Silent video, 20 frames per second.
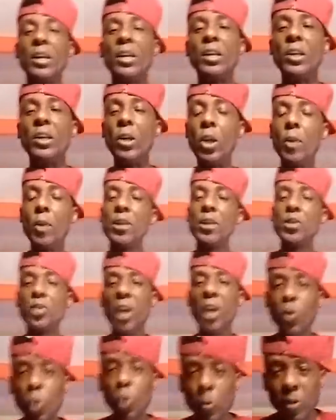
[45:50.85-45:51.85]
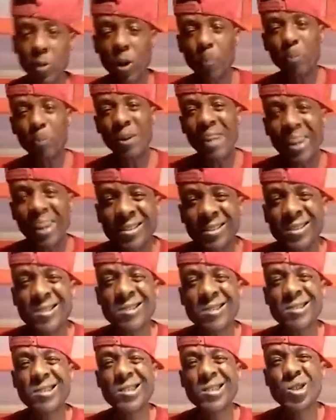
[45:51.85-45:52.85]
You know when Jack will be go play on
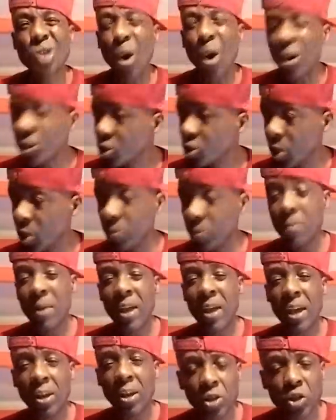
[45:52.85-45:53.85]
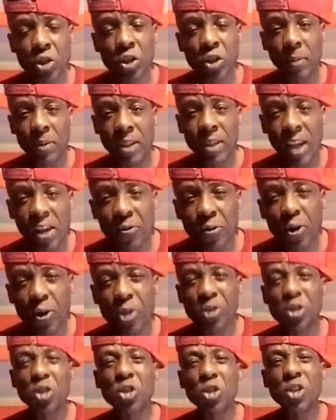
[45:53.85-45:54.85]
don't remember you know, Gemini
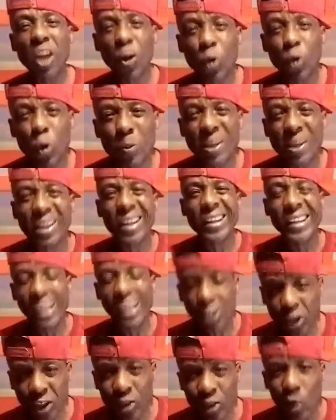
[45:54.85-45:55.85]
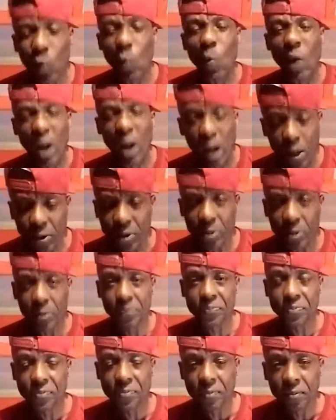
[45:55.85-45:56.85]
versus Jack will be clashing a war, you know.
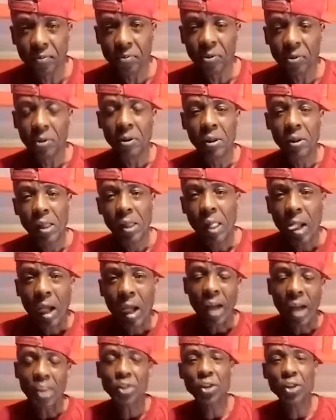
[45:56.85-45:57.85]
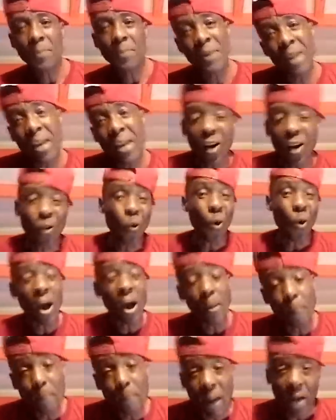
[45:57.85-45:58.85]
And Gemini are
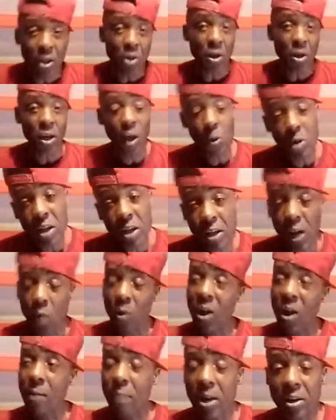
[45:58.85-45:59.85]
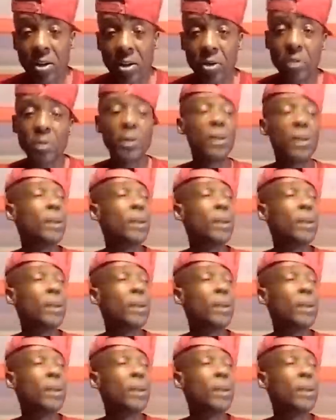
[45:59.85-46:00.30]
going bad enough, you know, when they are going bad enough. You know